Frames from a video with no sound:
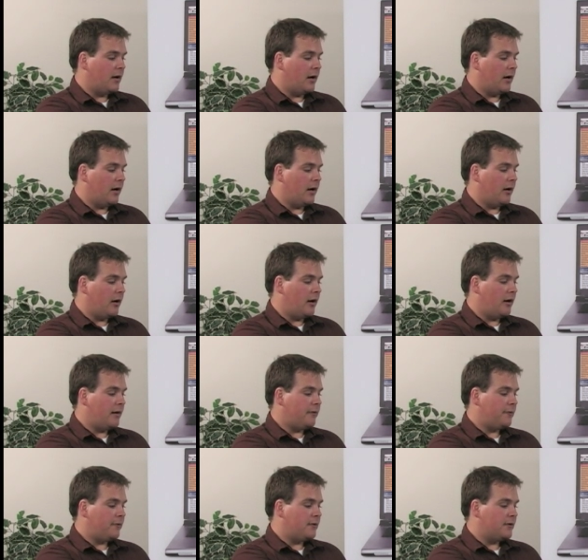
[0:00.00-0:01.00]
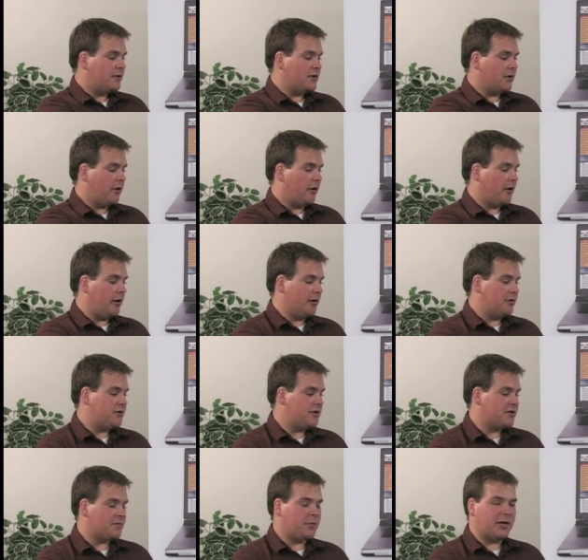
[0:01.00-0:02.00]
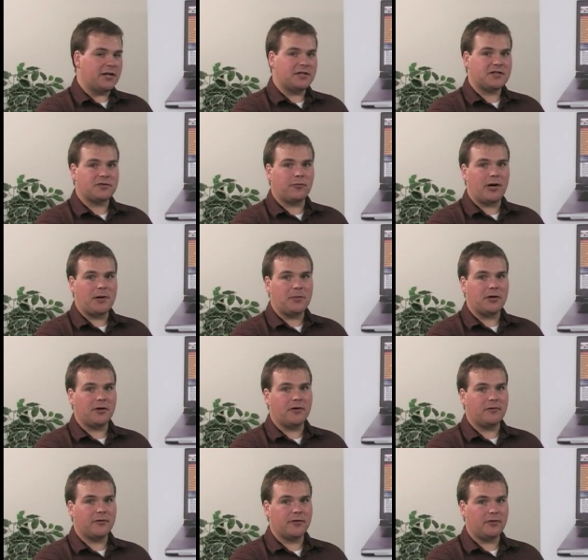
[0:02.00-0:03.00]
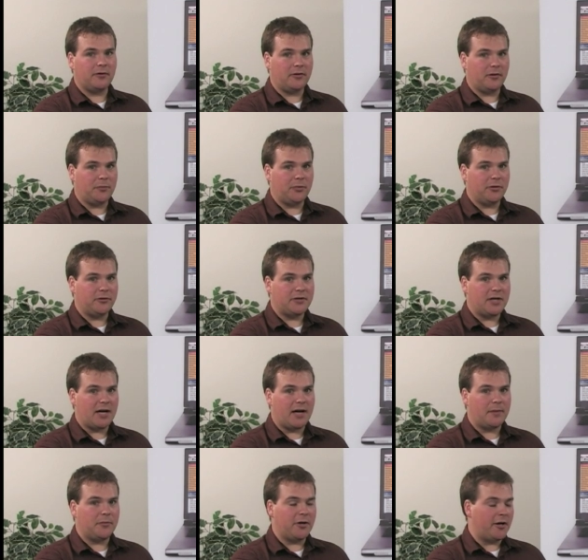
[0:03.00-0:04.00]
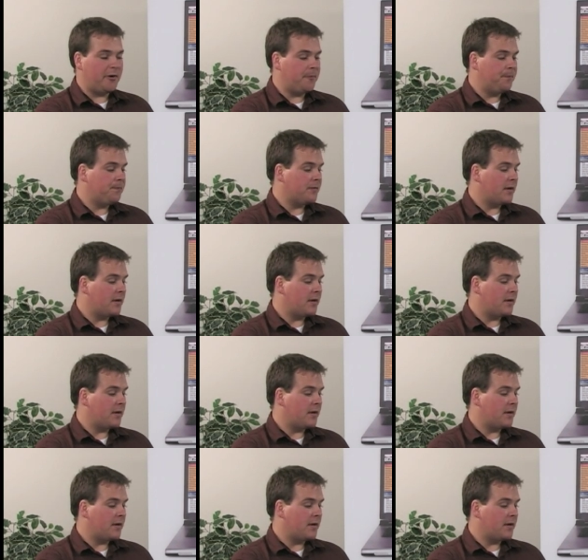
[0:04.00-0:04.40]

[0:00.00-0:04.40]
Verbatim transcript: uh, off to on just by swiping over the little blue tab there.